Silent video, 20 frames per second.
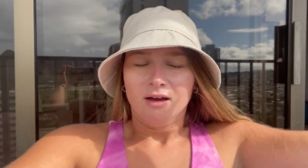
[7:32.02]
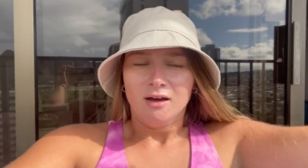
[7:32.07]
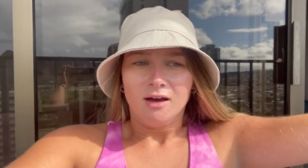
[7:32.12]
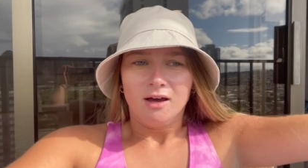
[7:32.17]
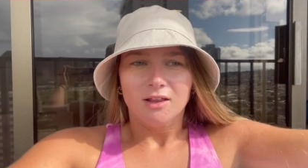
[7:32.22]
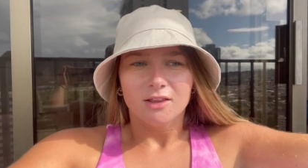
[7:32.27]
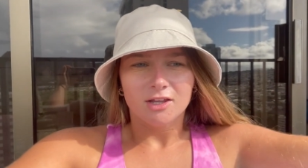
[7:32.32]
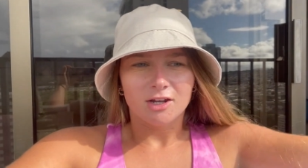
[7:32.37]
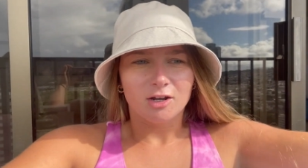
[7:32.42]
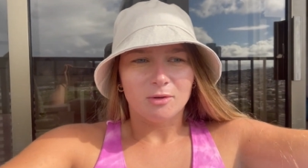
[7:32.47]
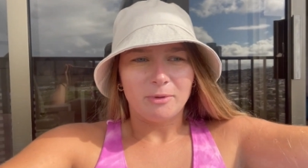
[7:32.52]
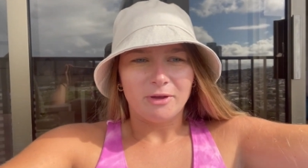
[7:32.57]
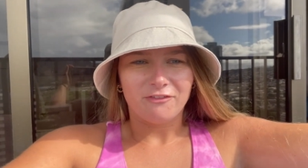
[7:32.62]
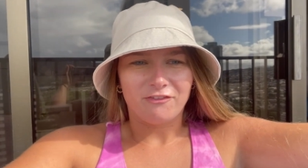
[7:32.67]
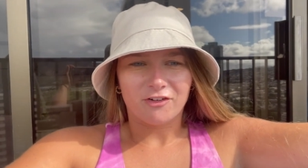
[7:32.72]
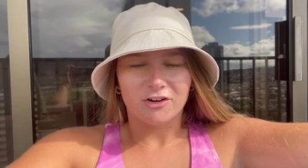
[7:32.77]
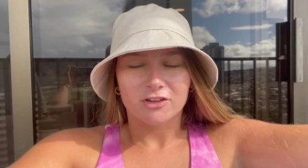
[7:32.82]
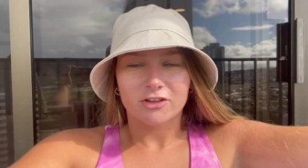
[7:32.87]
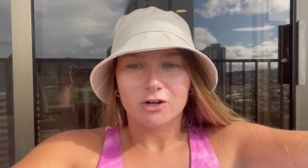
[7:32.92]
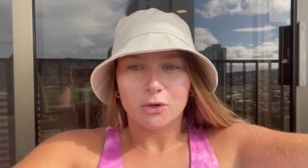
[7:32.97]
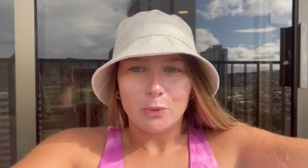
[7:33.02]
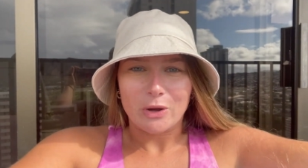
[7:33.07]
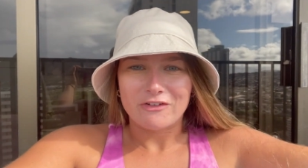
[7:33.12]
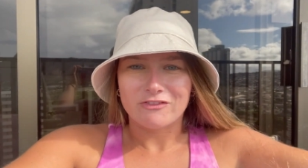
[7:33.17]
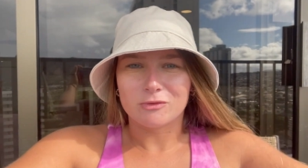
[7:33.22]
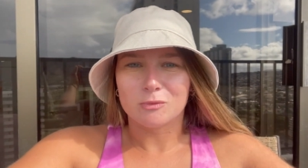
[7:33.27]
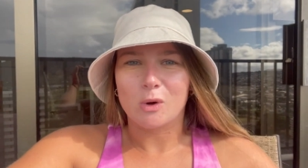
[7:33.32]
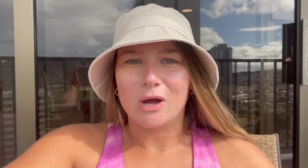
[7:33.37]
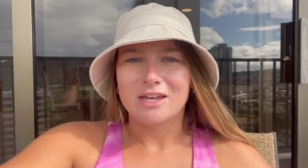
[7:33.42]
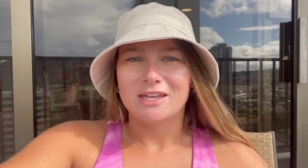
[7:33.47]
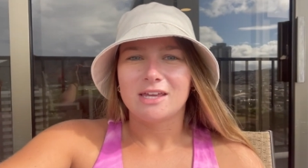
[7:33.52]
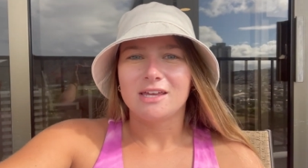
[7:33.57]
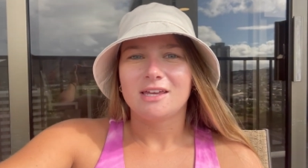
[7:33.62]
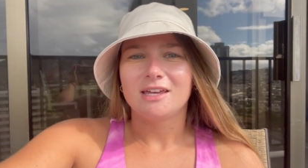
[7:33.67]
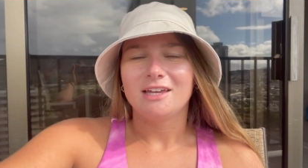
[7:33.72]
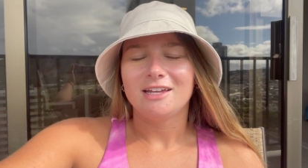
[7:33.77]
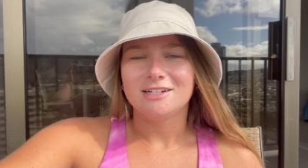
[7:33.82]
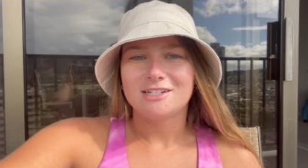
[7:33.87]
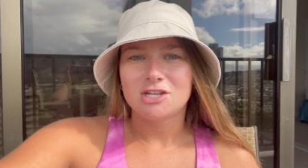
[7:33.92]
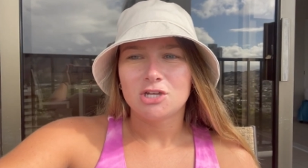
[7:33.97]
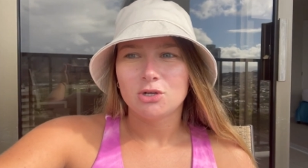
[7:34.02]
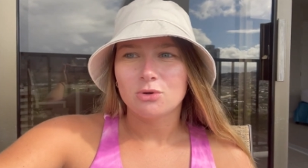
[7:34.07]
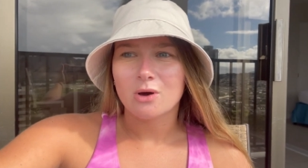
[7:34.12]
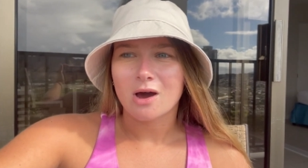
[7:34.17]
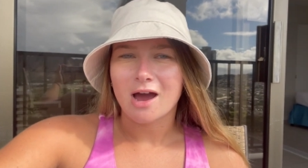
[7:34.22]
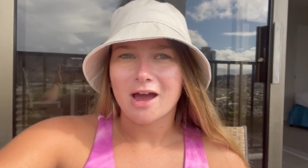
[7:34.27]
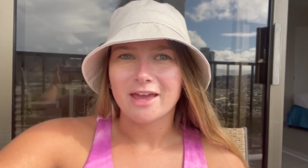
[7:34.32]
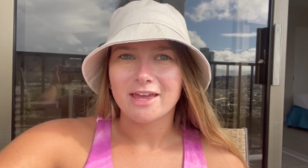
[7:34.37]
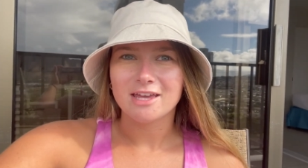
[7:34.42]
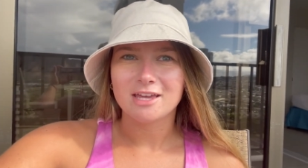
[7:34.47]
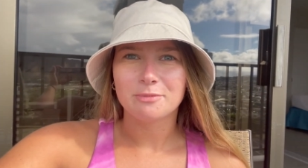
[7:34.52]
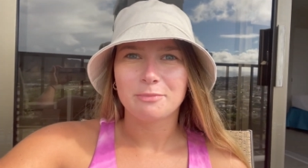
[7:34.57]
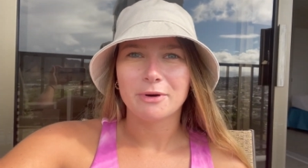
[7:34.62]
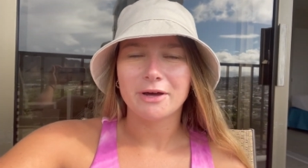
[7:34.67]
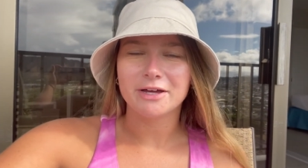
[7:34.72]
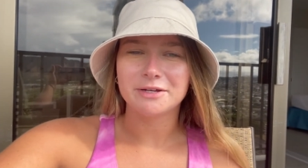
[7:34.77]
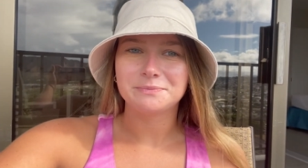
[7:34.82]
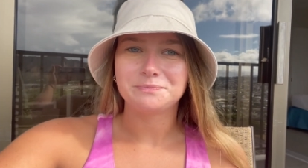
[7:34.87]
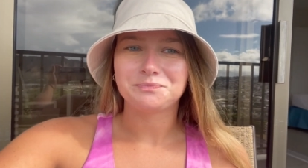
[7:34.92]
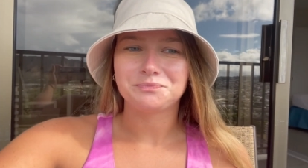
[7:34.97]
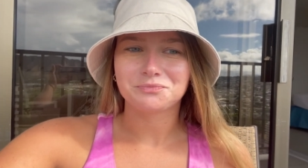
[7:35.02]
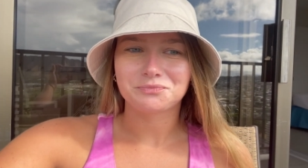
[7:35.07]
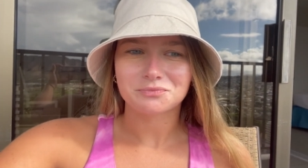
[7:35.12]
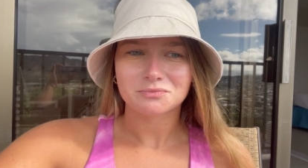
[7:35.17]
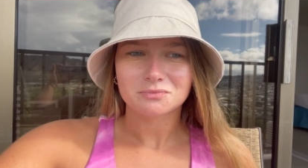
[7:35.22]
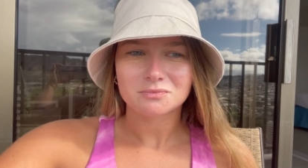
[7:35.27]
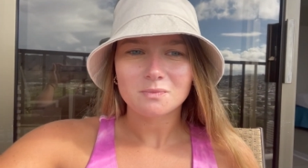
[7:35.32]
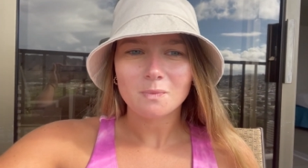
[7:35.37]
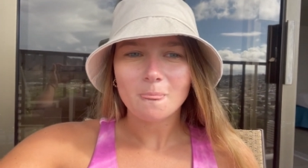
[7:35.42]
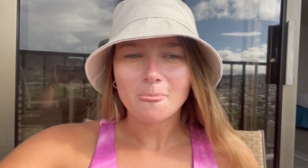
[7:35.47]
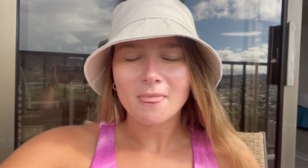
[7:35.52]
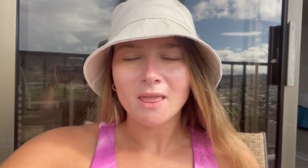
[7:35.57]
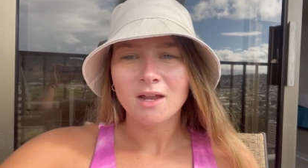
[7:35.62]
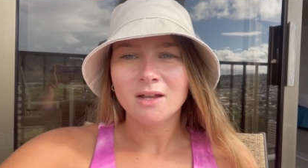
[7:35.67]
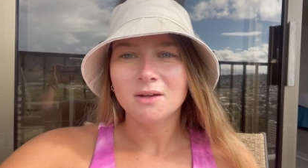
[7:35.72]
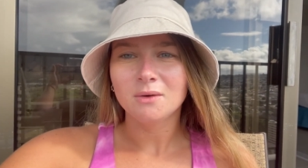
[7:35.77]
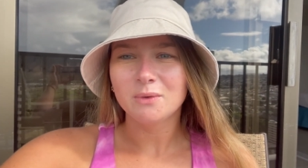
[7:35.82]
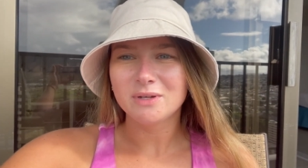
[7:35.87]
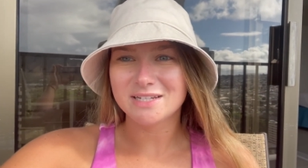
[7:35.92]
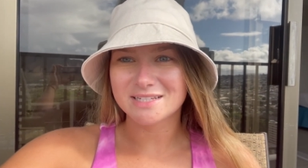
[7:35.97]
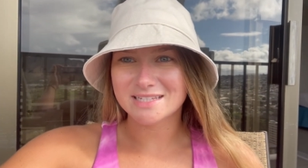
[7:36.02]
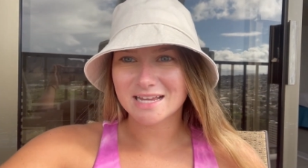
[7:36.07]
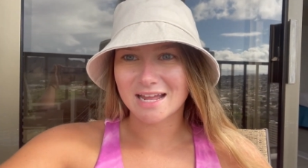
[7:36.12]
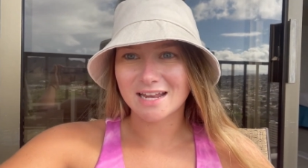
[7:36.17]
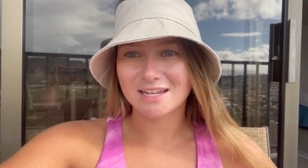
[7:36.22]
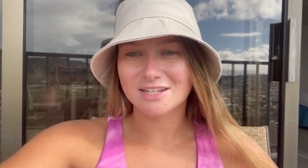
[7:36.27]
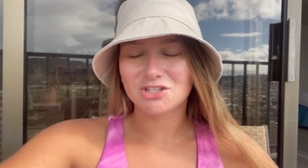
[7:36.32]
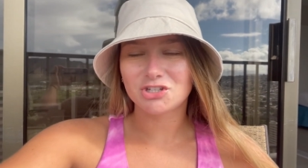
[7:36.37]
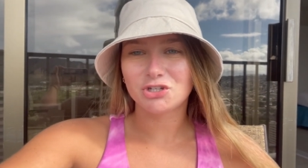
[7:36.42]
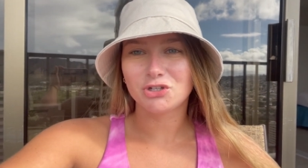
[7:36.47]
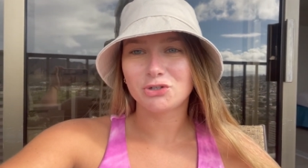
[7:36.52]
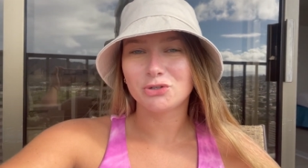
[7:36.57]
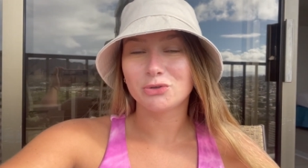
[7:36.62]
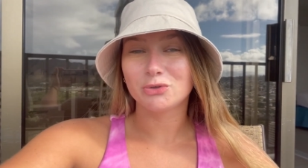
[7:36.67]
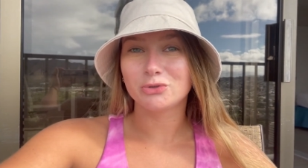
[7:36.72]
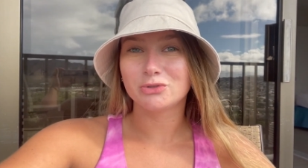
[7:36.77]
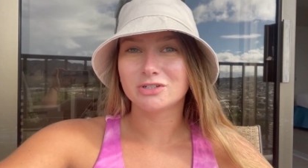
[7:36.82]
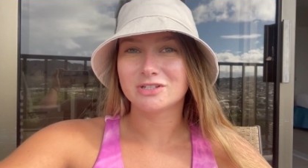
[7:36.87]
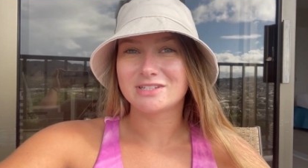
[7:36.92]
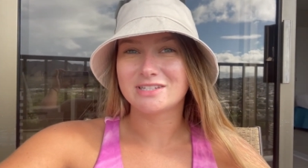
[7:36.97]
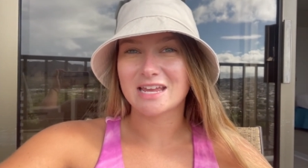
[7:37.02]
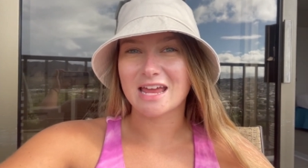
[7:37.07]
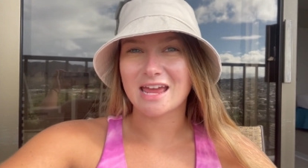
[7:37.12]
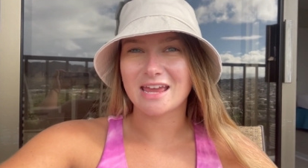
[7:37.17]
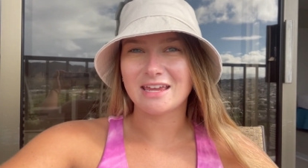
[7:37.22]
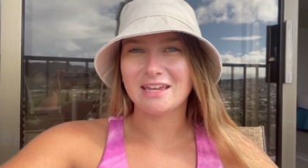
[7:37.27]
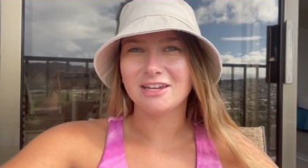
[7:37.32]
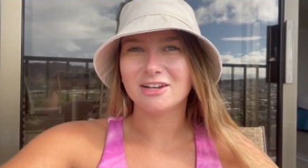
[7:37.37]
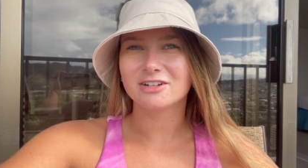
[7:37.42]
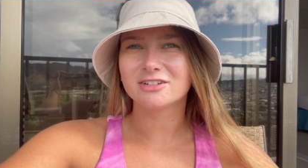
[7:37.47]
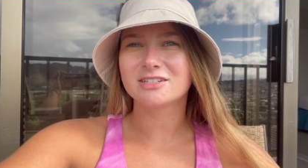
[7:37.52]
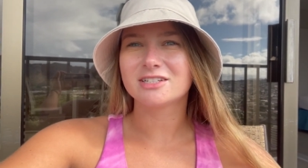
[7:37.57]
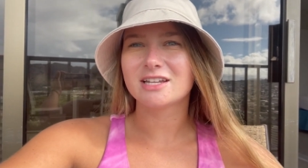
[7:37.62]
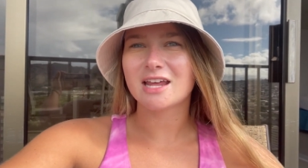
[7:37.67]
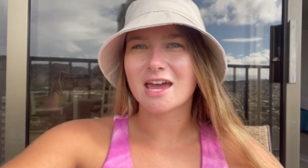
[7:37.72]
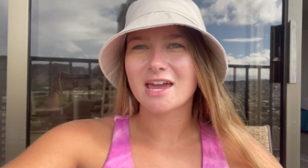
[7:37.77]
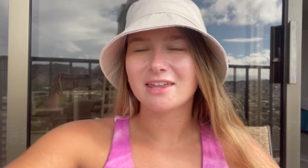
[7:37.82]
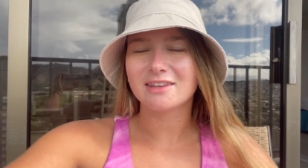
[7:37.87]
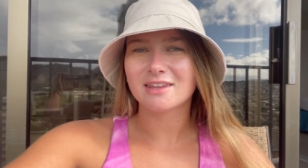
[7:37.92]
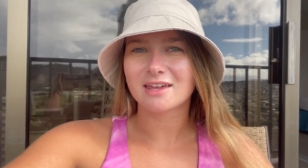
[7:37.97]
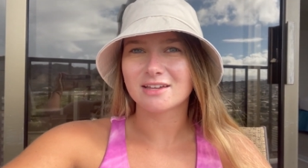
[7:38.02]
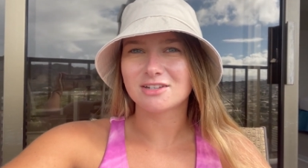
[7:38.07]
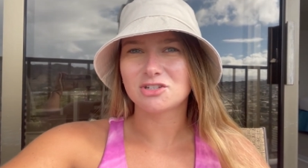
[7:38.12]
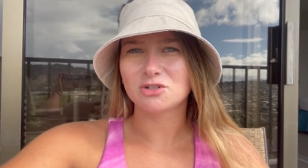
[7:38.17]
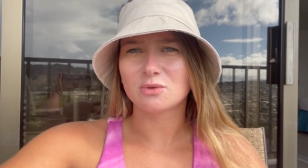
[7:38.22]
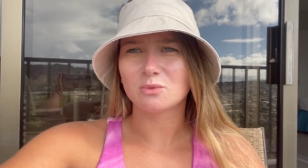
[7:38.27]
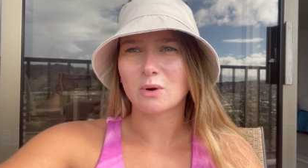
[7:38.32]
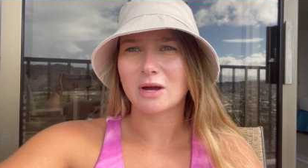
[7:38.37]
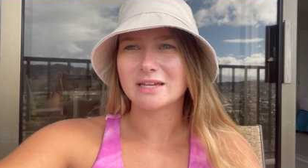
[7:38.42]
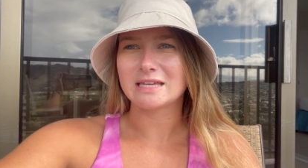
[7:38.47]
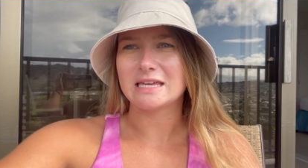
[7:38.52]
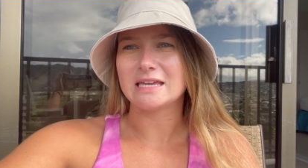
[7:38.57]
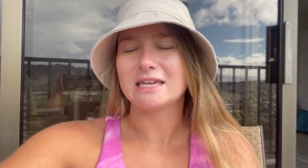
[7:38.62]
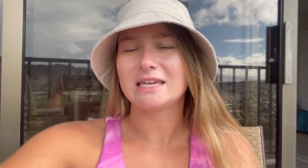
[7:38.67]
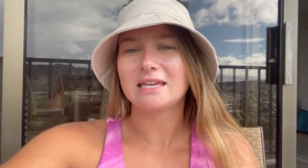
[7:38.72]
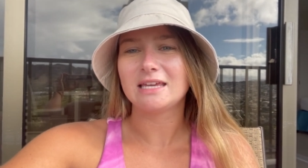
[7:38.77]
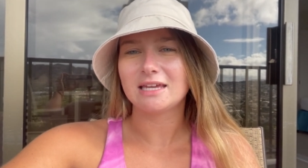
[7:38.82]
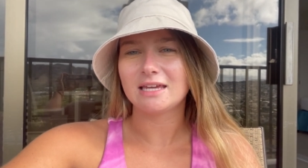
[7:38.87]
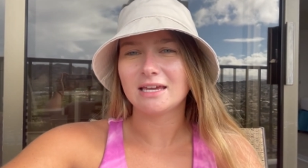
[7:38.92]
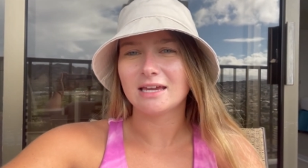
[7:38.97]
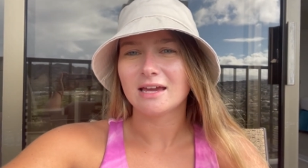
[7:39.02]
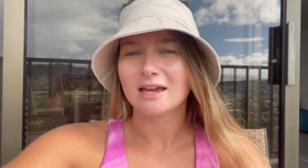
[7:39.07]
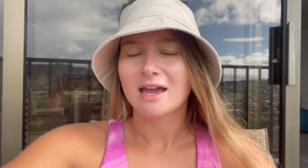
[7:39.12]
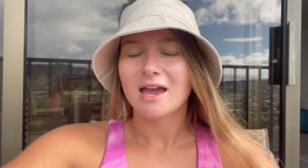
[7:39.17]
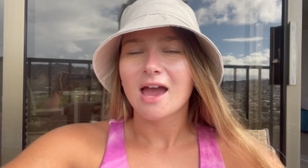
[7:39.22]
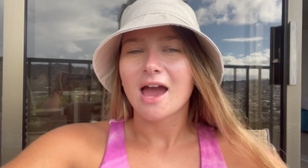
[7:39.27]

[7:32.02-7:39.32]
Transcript: a little bit further away from Waikiki to hike, but we decided to just stay here today and like do Waikiki.